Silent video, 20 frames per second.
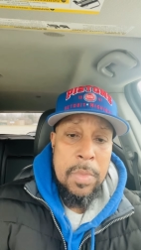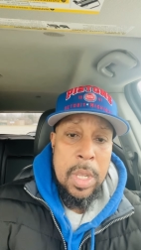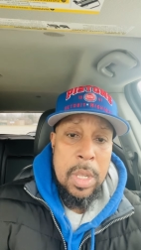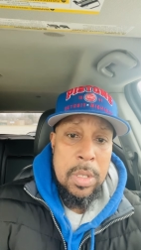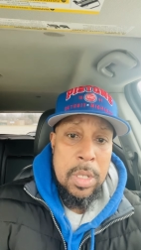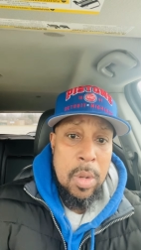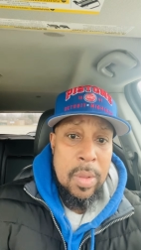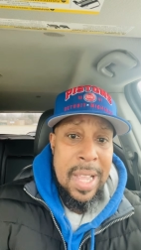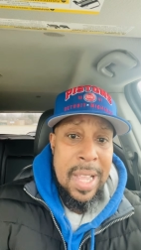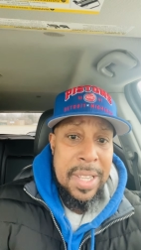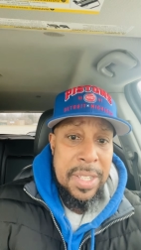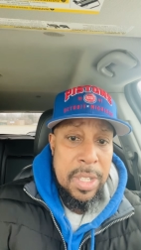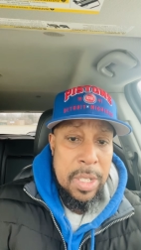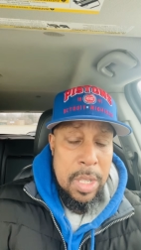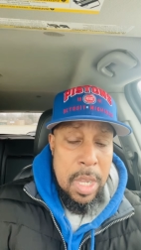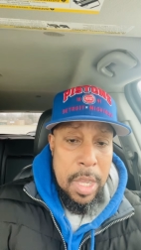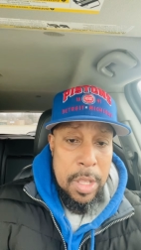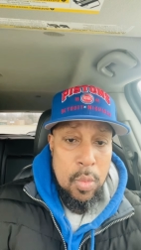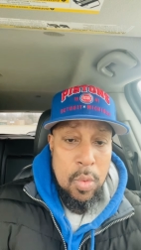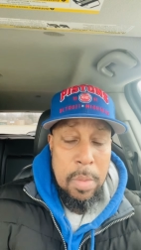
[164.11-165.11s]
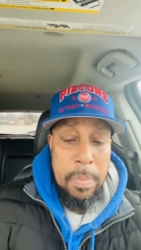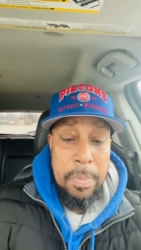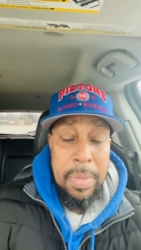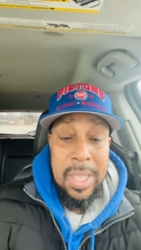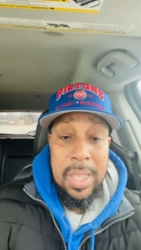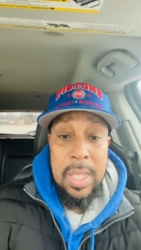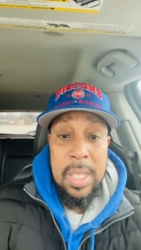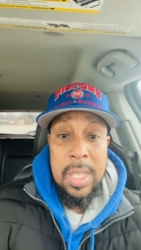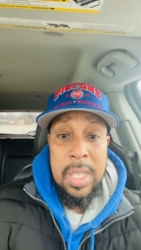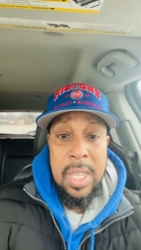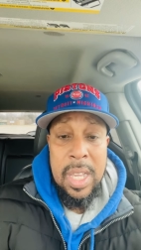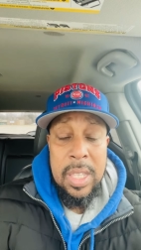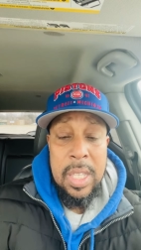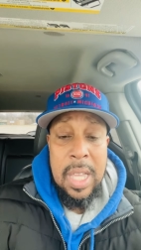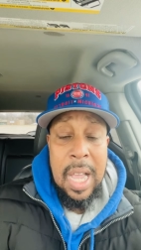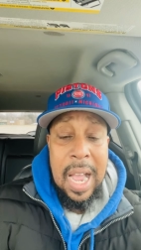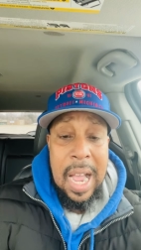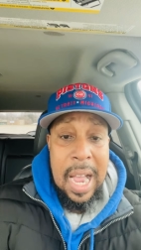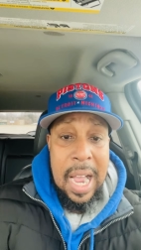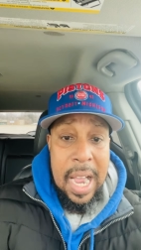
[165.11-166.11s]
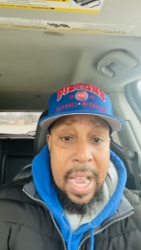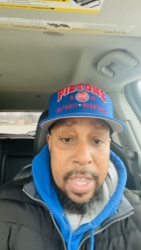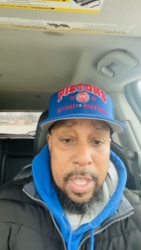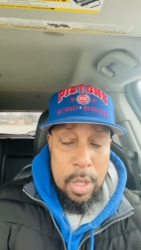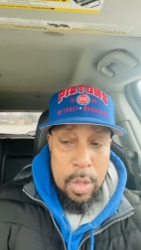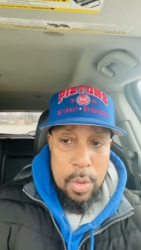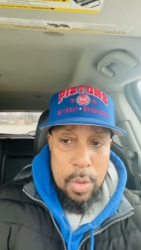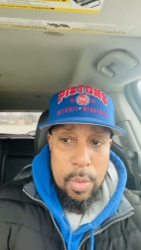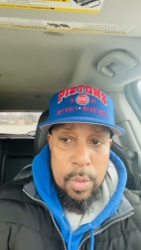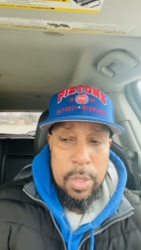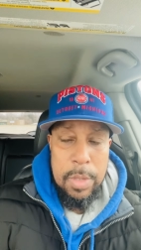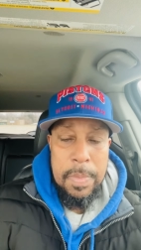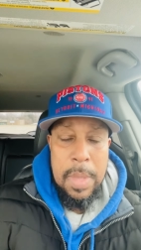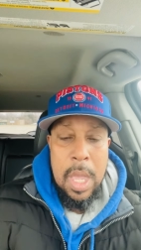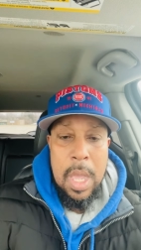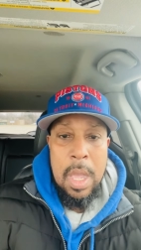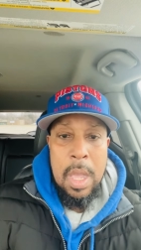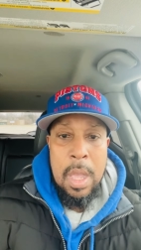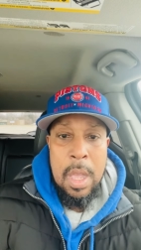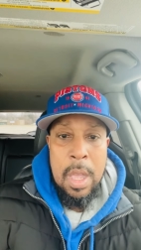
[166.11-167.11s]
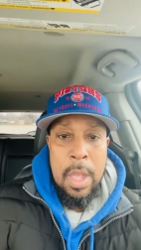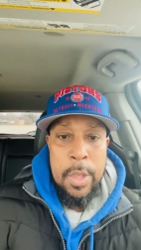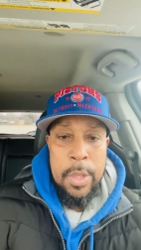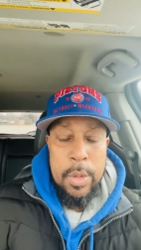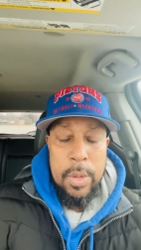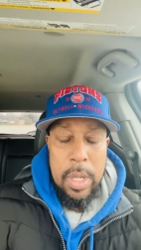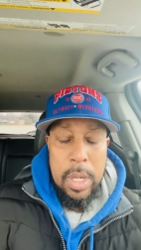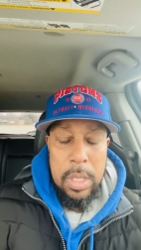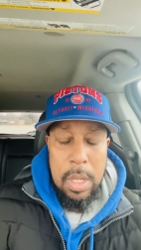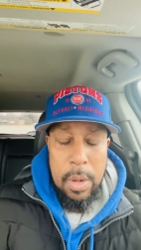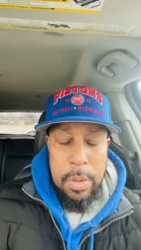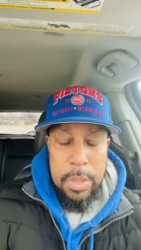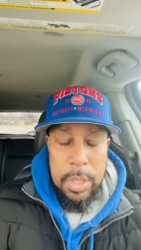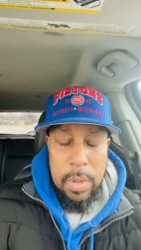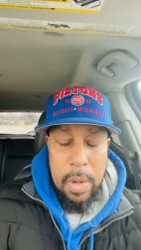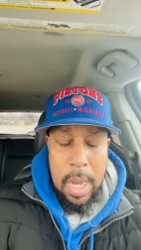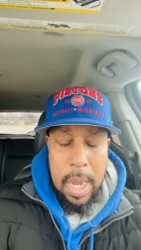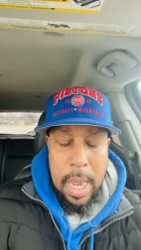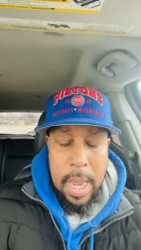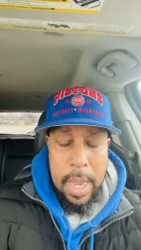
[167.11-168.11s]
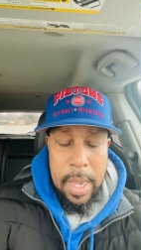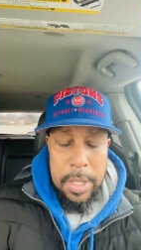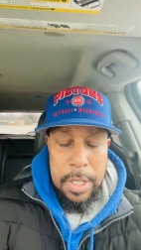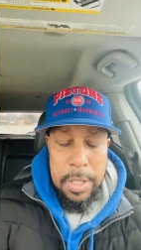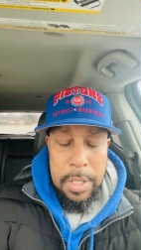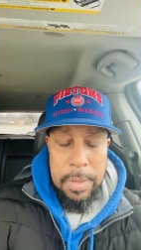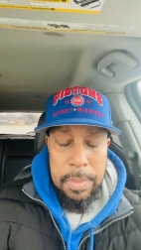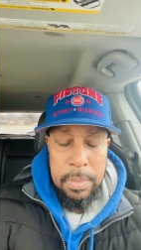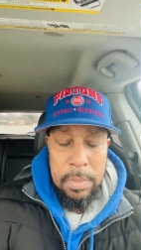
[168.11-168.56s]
So that's another one. But the thing that I used, you can close your eyes,